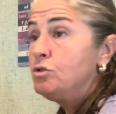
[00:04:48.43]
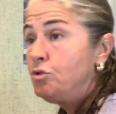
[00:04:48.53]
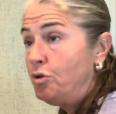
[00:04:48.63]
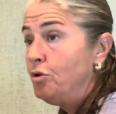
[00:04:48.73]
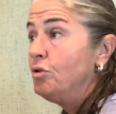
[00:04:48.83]

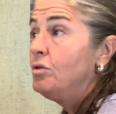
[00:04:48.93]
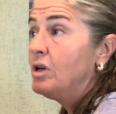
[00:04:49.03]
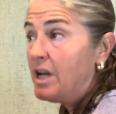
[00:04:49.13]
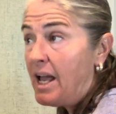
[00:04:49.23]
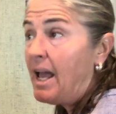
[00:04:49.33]

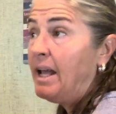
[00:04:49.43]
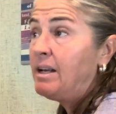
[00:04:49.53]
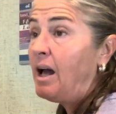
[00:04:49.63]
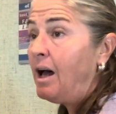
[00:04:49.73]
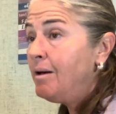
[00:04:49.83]
and
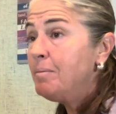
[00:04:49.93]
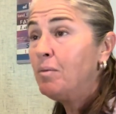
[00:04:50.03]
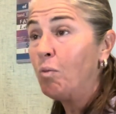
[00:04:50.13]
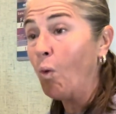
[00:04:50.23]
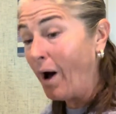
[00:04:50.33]

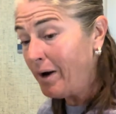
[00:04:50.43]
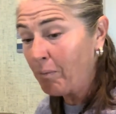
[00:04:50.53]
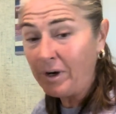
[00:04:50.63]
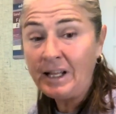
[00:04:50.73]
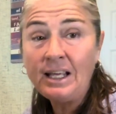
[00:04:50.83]
what
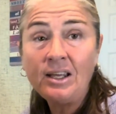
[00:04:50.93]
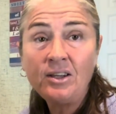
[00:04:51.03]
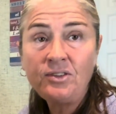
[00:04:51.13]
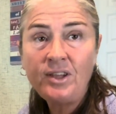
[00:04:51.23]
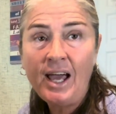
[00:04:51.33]
really
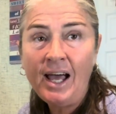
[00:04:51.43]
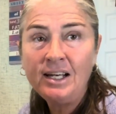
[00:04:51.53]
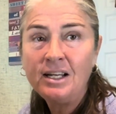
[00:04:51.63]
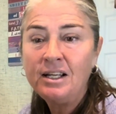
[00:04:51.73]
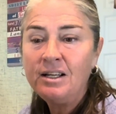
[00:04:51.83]
is that?
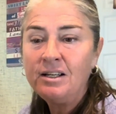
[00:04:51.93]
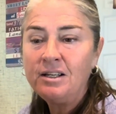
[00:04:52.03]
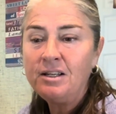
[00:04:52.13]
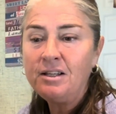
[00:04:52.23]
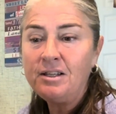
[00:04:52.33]

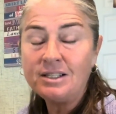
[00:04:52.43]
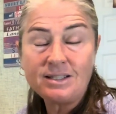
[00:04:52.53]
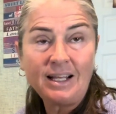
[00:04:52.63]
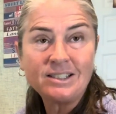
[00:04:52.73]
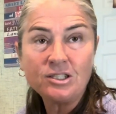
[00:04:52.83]
That's
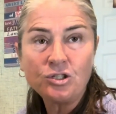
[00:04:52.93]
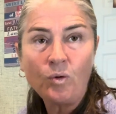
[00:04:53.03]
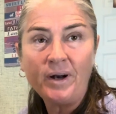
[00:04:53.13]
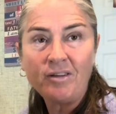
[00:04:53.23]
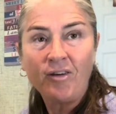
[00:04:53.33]
lesson
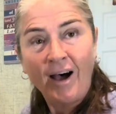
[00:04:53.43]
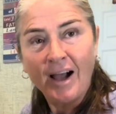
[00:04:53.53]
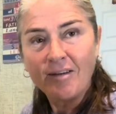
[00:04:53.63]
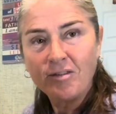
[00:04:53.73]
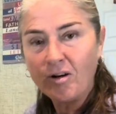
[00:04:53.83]

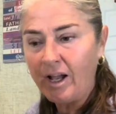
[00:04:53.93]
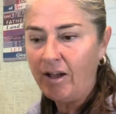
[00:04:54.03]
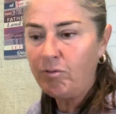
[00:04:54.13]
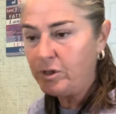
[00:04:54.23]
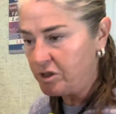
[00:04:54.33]
25, okay?
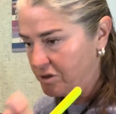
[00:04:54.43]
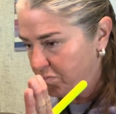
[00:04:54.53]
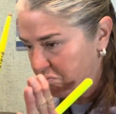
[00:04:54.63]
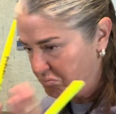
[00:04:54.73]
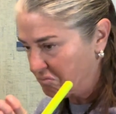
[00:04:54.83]
If we just
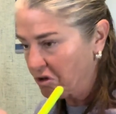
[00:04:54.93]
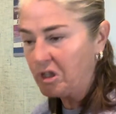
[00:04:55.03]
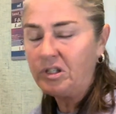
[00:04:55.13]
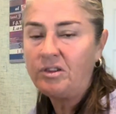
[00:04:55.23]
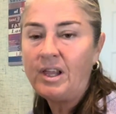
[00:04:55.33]

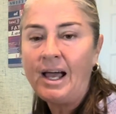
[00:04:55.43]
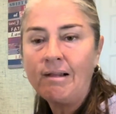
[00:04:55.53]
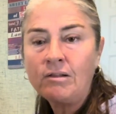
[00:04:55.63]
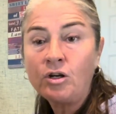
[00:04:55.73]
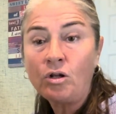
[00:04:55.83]
looked at
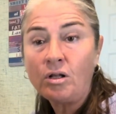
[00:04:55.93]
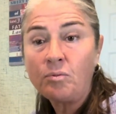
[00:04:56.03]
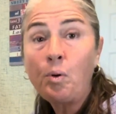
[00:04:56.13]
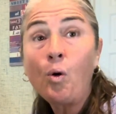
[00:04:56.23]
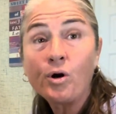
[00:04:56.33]
that little
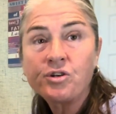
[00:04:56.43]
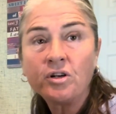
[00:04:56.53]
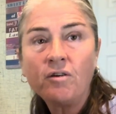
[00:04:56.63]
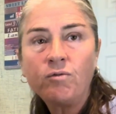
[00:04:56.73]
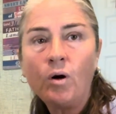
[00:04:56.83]
portion
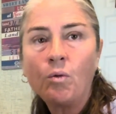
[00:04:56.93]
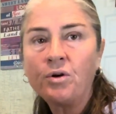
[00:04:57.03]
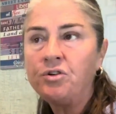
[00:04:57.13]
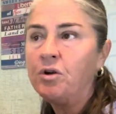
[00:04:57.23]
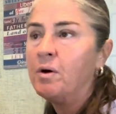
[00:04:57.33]
of what we're
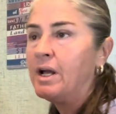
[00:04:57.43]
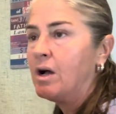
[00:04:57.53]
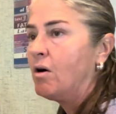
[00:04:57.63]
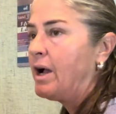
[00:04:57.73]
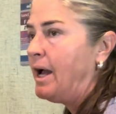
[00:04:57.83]
doing,
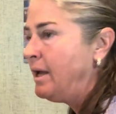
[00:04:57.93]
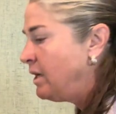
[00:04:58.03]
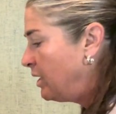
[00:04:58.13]
okay?